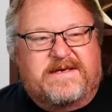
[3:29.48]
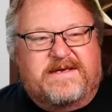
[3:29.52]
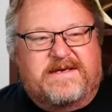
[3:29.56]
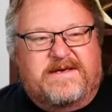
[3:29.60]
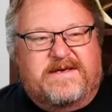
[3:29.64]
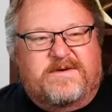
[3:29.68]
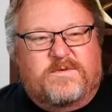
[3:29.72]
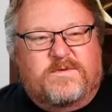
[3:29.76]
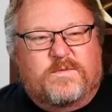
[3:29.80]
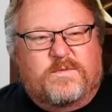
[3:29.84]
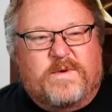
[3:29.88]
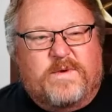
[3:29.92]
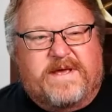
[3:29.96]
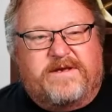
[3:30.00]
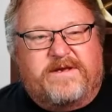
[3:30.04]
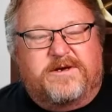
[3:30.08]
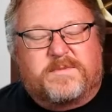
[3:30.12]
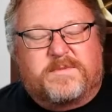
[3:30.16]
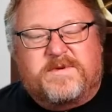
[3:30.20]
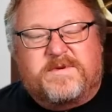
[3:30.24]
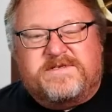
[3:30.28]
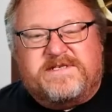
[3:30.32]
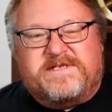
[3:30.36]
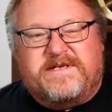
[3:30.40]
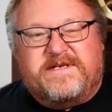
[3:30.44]
when you're
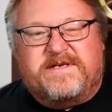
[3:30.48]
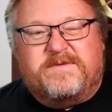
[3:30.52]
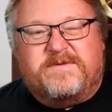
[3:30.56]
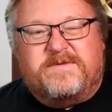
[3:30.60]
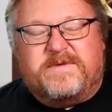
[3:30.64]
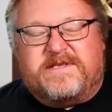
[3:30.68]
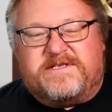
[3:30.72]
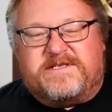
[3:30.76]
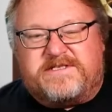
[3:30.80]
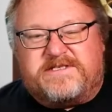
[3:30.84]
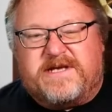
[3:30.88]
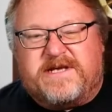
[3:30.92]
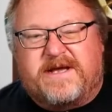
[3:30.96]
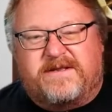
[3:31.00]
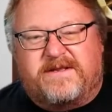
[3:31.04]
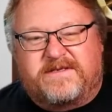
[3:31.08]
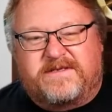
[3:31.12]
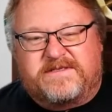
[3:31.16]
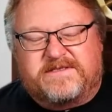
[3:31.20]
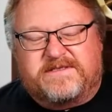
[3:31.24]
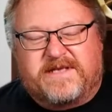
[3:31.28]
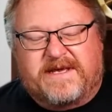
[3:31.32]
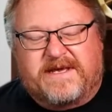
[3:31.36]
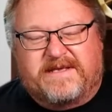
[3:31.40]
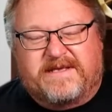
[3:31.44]
presented with a challenge
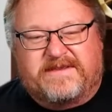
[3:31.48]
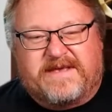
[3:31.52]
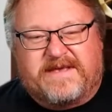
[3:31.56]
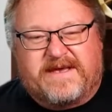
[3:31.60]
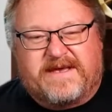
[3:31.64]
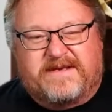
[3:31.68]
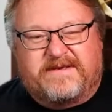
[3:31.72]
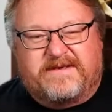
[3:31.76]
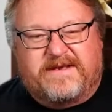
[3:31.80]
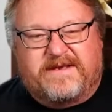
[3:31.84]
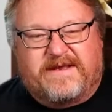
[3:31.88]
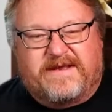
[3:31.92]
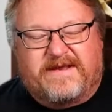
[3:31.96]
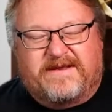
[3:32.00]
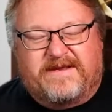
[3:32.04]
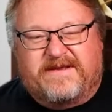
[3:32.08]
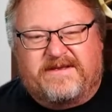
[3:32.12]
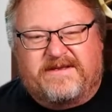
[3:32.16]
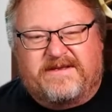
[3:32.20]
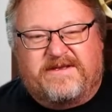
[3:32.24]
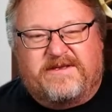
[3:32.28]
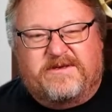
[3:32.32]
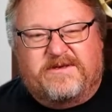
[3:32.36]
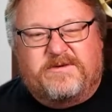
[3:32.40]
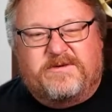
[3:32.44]
like that,
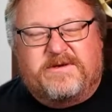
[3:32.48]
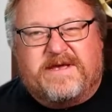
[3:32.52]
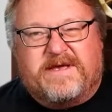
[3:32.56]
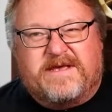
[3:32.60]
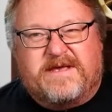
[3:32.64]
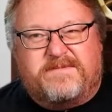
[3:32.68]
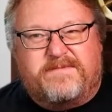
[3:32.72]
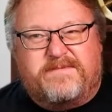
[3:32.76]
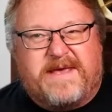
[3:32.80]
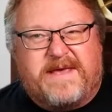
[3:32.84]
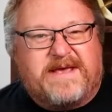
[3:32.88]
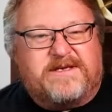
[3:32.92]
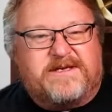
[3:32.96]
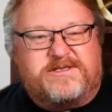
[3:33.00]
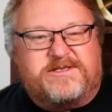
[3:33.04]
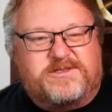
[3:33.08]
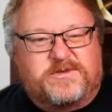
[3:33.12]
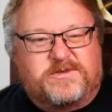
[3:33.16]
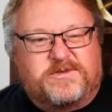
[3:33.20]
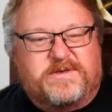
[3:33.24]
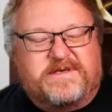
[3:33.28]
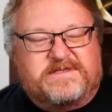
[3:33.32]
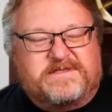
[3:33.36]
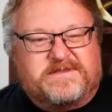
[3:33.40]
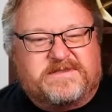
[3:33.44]
you can make a
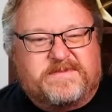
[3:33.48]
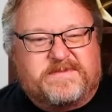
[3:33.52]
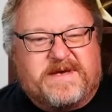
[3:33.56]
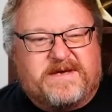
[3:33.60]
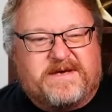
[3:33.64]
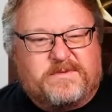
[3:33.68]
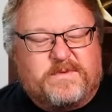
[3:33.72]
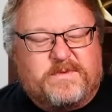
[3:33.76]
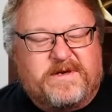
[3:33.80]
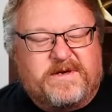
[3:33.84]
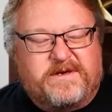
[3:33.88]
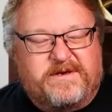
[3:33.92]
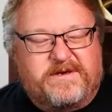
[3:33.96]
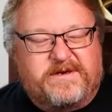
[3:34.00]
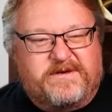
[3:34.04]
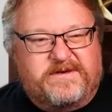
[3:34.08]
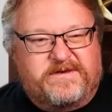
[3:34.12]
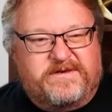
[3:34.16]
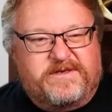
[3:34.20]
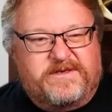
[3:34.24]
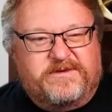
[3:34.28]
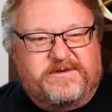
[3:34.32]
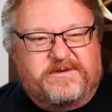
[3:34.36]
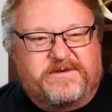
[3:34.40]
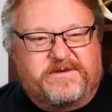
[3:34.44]
choice about what you can
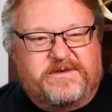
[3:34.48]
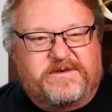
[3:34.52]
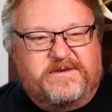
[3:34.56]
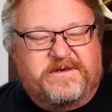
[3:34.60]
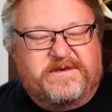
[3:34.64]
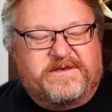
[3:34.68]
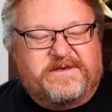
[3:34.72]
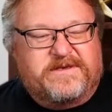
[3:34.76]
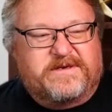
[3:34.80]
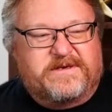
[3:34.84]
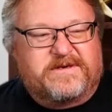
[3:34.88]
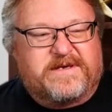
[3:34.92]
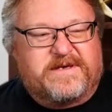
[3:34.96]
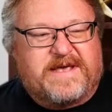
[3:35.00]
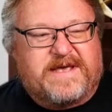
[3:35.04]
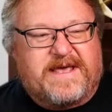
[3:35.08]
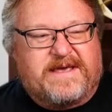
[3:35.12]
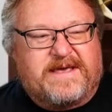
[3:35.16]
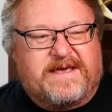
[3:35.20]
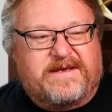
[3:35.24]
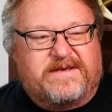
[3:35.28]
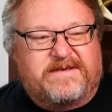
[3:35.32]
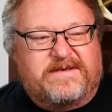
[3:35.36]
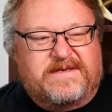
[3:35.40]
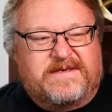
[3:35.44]
do. You either
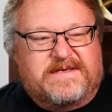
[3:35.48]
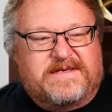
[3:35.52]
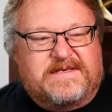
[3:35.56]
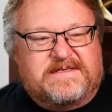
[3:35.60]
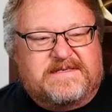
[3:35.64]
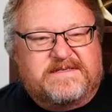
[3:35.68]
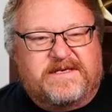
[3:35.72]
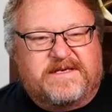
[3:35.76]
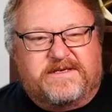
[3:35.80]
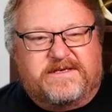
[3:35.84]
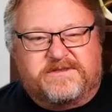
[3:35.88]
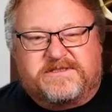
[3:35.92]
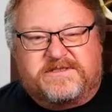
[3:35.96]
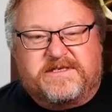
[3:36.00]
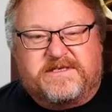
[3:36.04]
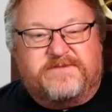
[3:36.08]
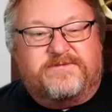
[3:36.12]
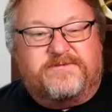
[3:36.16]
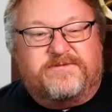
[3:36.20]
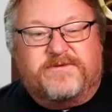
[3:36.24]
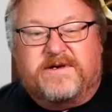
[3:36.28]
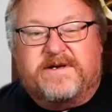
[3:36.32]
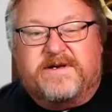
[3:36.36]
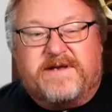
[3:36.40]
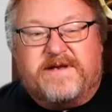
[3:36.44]
can, you know, sit in
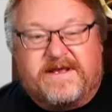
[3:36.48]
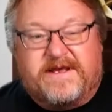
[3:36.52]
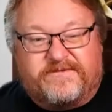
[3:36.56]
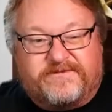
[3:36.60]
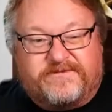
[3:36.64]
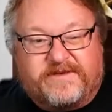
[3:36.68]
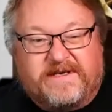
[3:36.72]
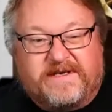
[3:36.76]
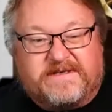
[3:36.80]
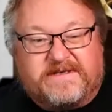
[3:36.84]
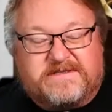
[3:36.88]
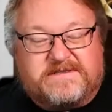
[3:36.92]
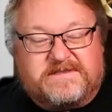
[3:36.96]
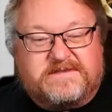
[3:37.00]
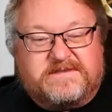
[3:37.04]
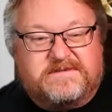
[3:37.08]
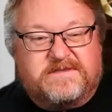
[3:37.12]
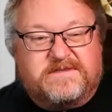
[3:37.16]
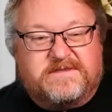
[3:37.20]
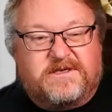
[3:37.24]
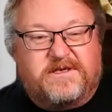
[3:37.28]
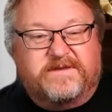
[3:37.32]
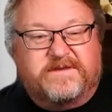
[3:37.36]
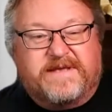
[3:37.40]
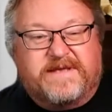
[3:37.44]
front of Netflix
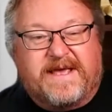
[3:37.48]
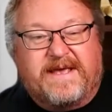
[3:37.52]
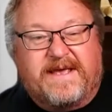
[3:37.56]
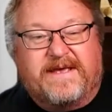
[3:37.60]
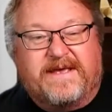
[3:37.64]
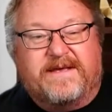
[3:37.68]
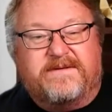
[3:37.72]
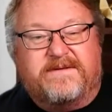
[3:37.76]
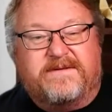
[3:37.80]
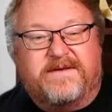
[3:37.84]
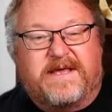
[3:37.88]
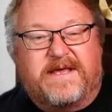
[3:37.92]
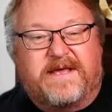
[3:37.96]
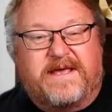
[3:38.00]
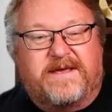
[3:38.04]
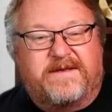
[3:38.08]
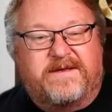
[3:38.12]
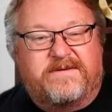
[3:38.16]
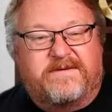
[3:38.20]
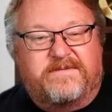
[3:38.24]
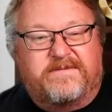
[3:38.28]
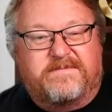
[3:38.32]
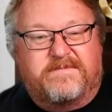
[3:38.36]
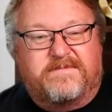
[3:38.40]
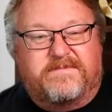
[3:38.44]
all day
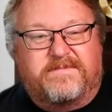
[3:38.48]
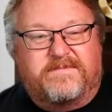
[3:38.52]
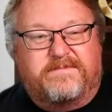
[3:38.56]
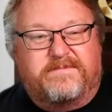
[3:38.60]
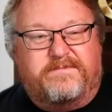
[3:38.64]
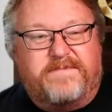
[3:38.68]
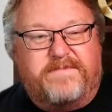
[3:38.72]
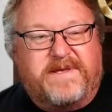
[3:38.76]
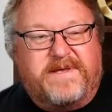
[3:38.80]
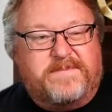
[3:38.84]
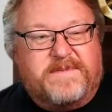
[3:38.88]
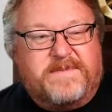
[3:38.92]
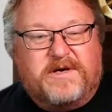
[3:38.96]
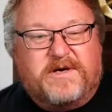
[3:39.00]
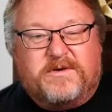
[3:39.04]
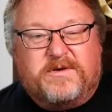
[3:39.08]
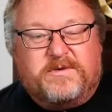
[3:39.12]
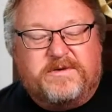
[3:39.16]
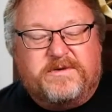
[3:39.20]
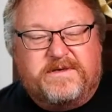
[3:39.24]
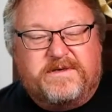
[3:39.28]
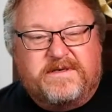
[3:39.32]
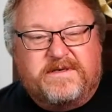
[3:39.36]
and bemoan